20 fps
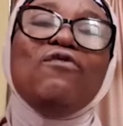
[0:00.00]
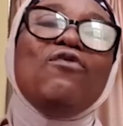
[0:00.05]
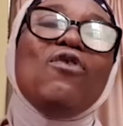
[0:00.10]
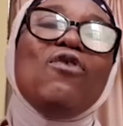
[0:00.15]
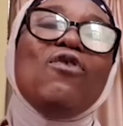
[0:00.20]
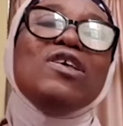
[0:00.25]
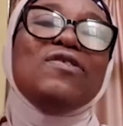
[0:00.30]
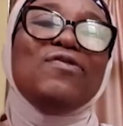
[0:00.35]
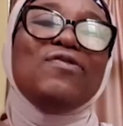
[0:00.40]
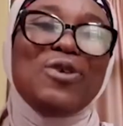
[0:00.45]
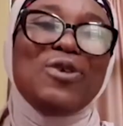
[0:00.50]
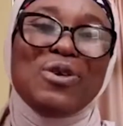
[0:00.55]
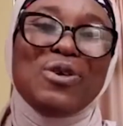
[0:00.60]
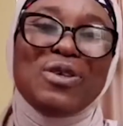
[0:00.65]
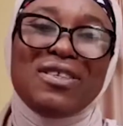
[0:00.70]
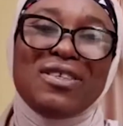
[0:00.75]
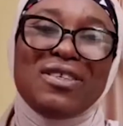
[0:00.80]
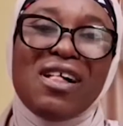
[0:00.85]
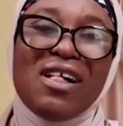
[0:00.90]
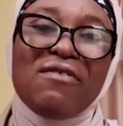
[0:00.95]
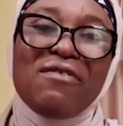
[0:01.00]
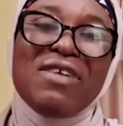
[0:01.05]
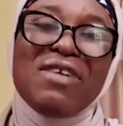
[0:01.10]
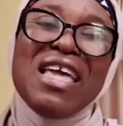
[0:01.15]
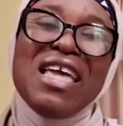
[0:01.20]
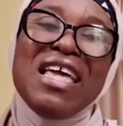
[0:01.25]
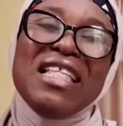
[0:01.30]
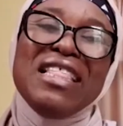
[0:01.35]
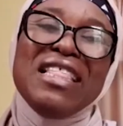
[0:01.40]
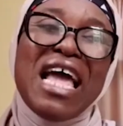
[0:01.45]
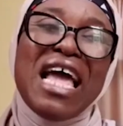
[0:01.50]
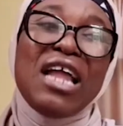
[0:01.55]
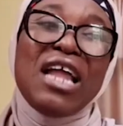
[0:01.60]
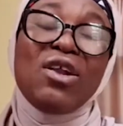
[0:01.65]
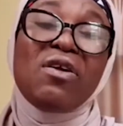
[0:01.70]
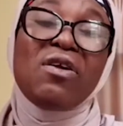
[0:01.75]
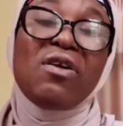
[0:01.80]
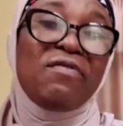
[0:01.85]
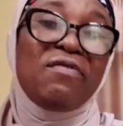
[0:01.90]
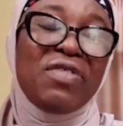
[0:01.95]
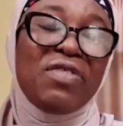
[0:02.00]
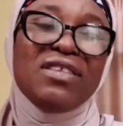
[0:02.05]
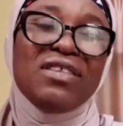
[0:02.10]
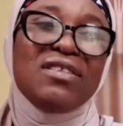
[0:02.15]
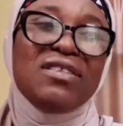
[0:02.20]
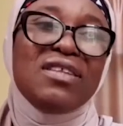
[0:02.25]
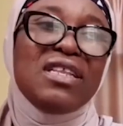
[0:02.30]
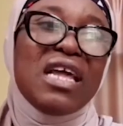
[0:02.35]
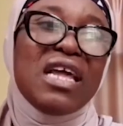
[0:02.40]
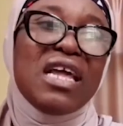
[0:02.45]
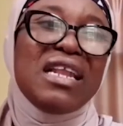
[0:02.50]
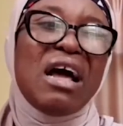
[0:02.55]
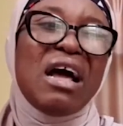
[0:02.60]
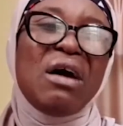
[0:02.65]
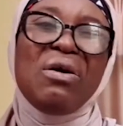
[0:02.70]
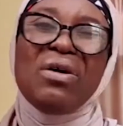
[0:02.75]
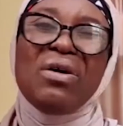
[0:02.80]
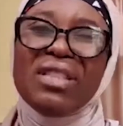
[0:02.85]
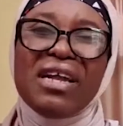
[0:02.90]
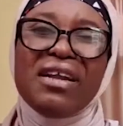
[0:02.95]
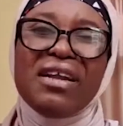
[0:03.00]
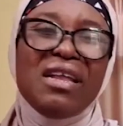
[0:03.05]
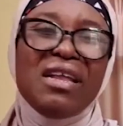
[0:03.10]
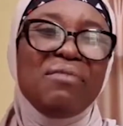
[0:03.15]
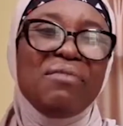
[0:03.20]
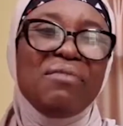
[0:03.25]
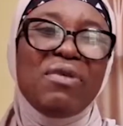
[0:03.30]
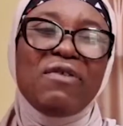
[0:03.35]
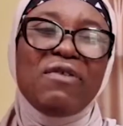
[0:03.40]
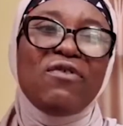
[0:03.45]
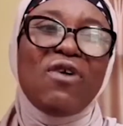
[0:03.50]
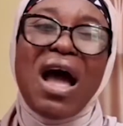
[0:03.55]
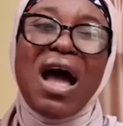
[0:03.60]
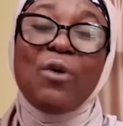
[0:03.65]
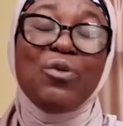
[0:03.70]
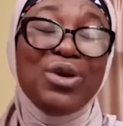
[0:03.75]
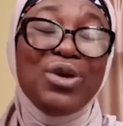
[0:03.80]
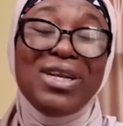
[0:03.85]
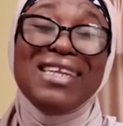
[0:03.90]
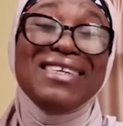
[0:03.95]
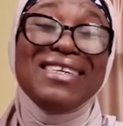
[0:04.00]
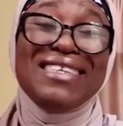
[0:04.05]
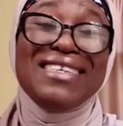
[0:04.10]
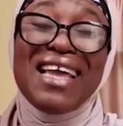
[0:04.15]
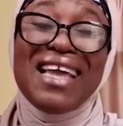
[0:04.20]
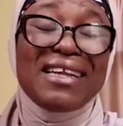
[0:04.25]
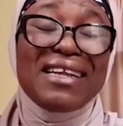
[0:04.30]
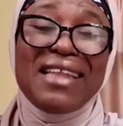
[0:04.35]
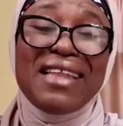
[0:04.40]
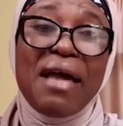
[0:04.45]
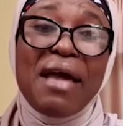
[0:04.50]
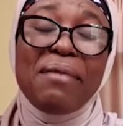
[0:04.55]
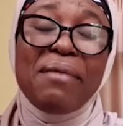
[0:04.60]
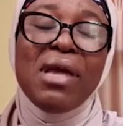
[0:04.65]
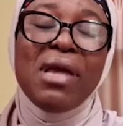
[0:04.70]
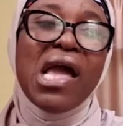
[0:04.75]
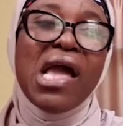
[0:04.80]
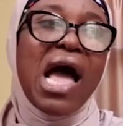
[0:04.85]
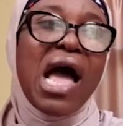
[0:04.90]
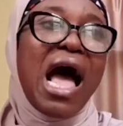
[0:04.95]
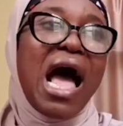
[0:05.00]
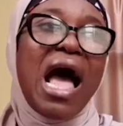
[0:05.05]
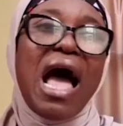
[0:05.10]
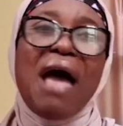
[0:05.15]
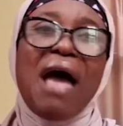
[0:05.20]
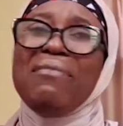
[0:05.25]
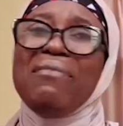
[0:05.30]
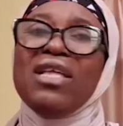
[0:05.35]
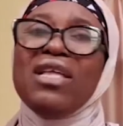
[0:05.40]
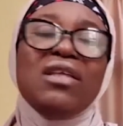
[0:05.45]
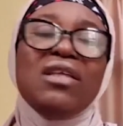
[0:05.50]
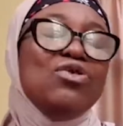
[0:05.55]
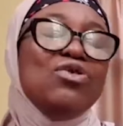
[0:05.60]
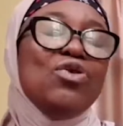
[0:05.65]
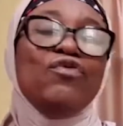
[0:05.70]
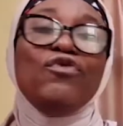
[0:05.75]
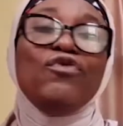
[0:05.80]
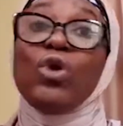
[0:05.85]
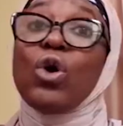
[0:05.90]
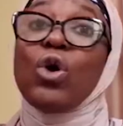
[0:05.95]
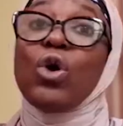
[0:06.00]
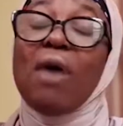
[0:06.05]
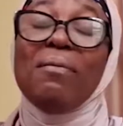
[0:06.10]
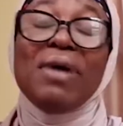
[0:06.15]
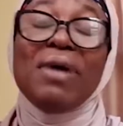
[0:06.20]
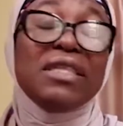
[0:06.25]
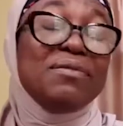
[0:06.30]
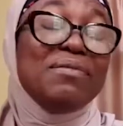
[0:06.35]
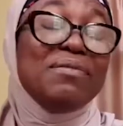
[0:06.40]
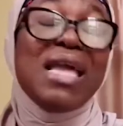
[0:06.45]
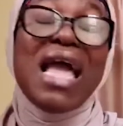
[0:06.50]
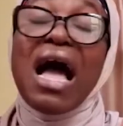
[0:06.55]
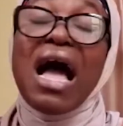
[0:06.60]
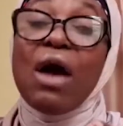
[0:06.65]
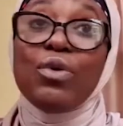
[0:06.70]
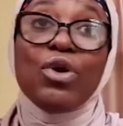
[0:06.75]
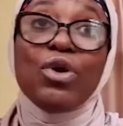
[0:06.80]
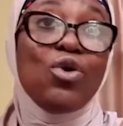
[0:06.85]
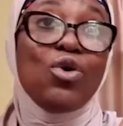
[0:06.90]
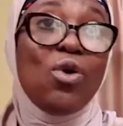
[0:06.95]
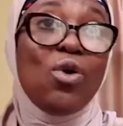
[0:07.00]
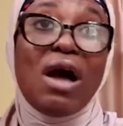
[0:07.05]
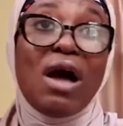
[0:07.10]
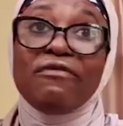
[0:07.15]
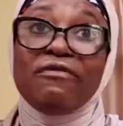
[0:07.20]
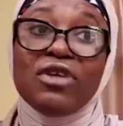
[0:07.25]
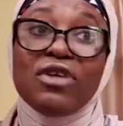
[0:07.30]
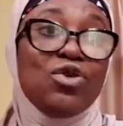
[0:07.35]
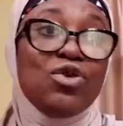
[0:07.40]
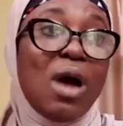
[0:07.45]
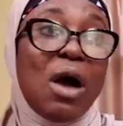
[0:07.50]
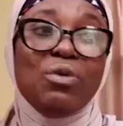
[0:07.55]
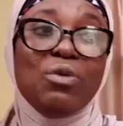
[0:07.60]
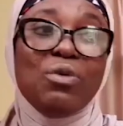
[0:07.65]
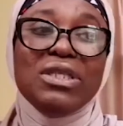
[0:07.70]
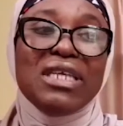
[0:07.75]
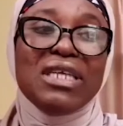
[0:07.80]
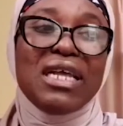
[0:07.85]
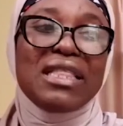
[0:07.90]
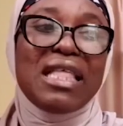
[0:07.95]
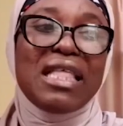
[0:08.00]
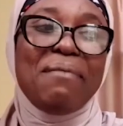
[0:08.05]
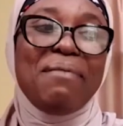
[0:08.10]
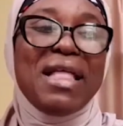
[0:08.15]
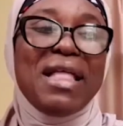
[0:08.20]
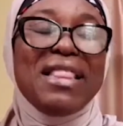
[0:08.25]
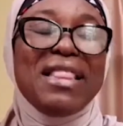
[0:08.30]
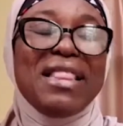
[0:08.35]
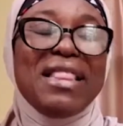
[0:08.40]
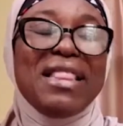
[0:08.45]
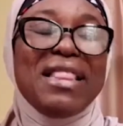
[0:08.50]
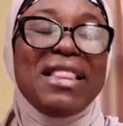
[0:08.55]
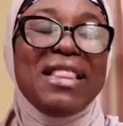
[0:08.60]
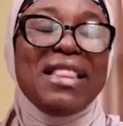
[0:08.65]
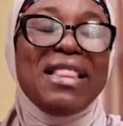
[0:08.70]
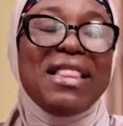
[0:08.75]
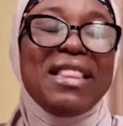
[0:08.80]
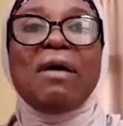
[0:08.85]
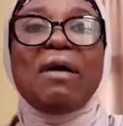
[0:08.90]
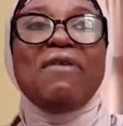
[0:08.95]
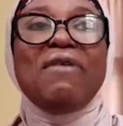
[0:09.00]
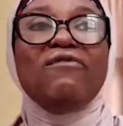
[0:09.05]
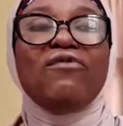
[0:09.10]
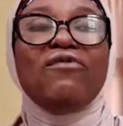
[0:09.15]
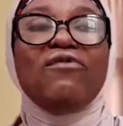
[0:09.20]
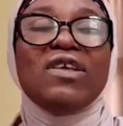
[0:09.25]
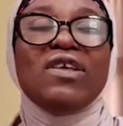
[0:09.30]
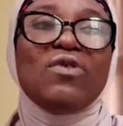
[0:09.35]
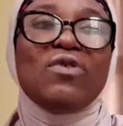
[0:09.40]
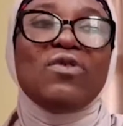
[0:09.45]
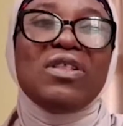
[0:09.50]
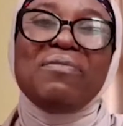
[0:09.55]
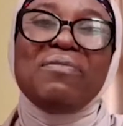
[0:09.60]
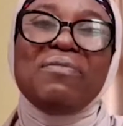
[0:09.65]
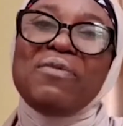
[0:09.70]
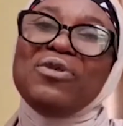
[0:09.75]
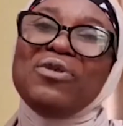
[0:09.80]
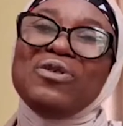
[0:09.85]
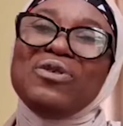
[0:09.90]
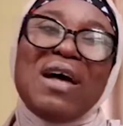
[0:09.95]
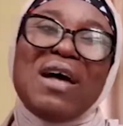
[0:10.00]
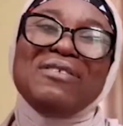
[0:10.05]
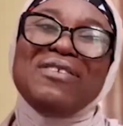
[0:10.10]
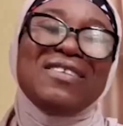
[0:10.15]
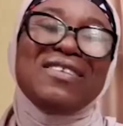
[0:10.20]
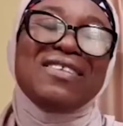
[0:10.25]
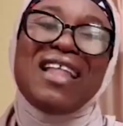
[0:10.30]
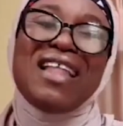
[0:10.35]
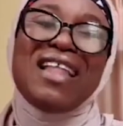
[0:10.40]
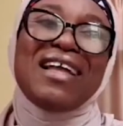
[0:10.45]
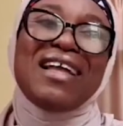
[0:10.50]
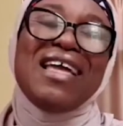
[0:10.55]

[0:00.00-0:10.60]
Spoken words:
voice for yourself. There are a lot of things today that ordinarily before I wouldn't take them. I mean, if you come at me, I will go after you. I won't take them. But now because I'm a voice for other people, so I just